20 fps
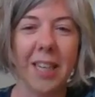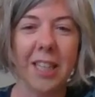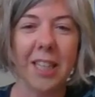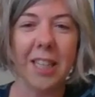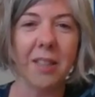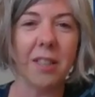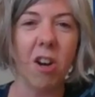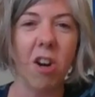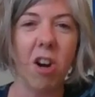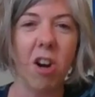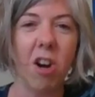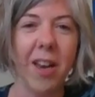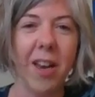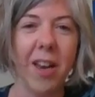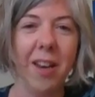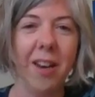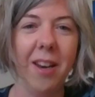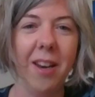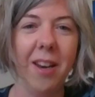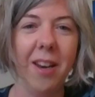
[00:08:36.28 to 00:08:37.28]

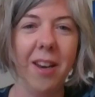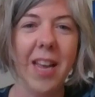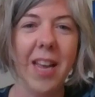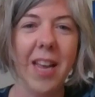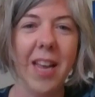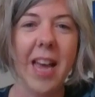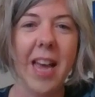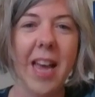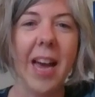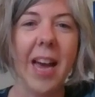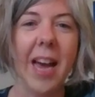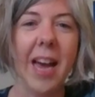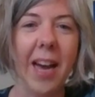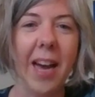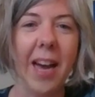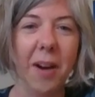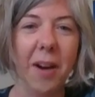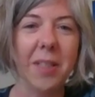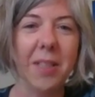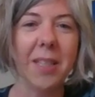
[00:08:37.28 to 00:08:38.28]
reflections on
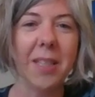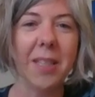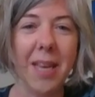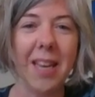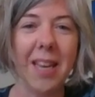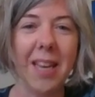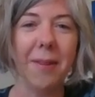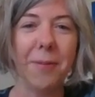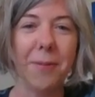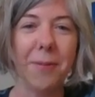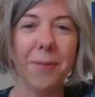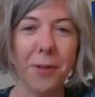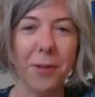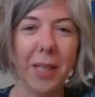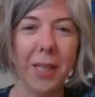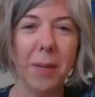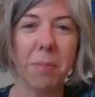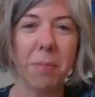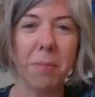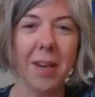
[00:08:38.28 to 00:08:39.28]
how to
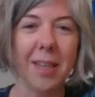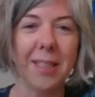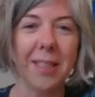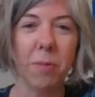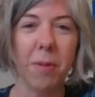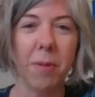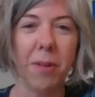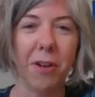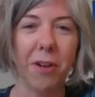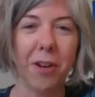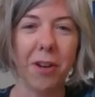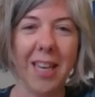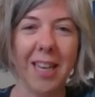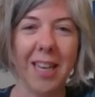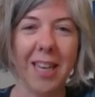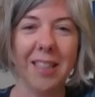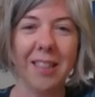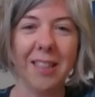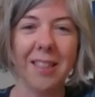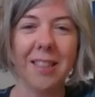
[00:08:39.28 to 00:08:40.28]
be fully present with
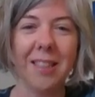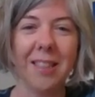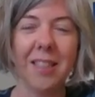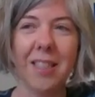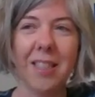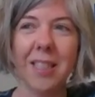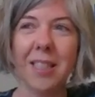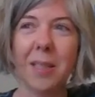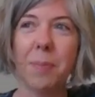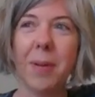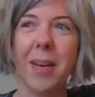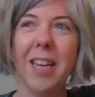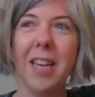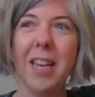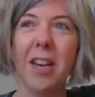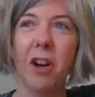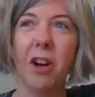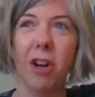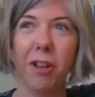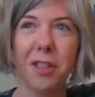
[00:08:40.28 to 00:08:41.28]
our kids
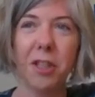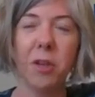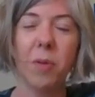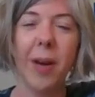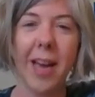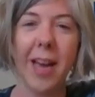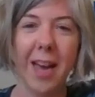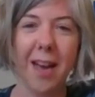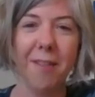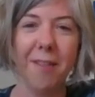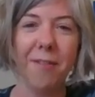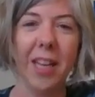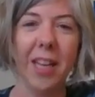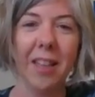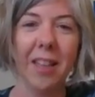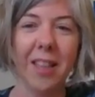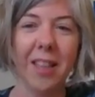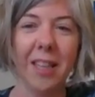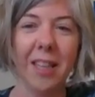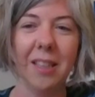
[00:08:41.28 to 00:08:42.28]
despite also
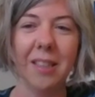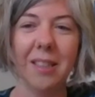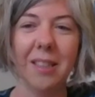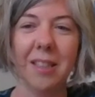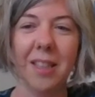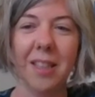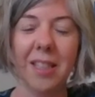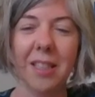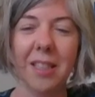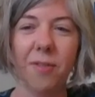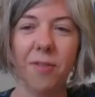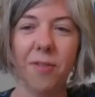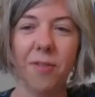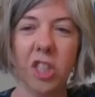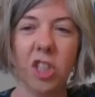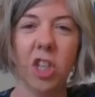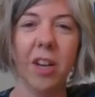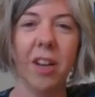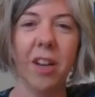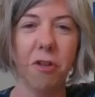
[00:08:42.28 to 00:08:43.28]
having this
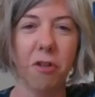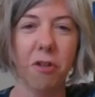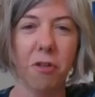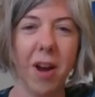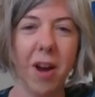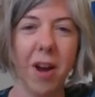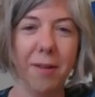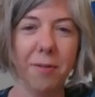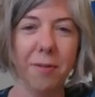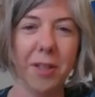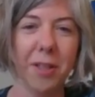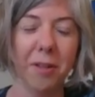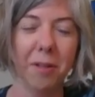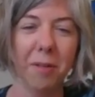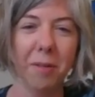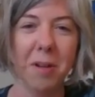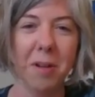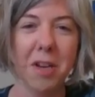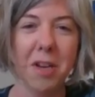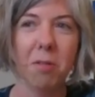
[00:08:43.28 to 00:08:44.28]
vision and drive
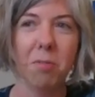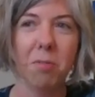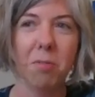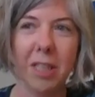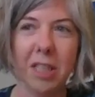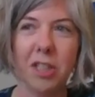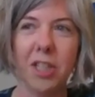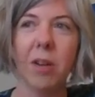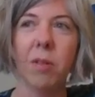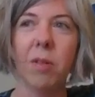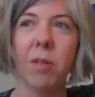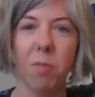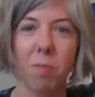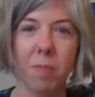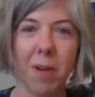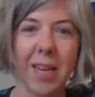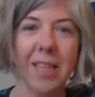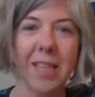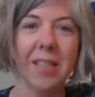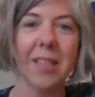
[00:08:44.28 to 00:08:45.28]
to reach out and
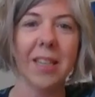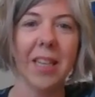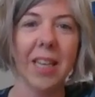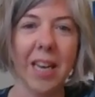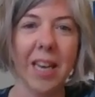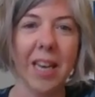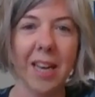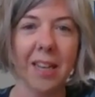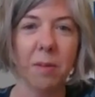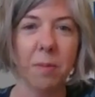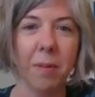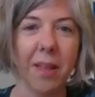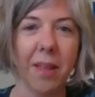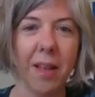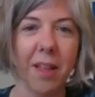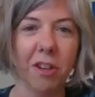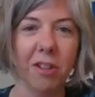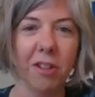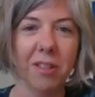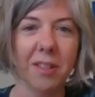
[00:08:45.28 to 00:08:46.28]
write and connect with
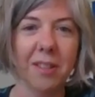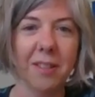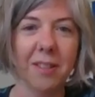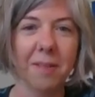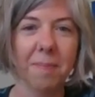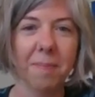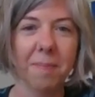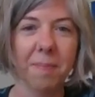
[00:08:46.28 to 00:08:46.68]
others?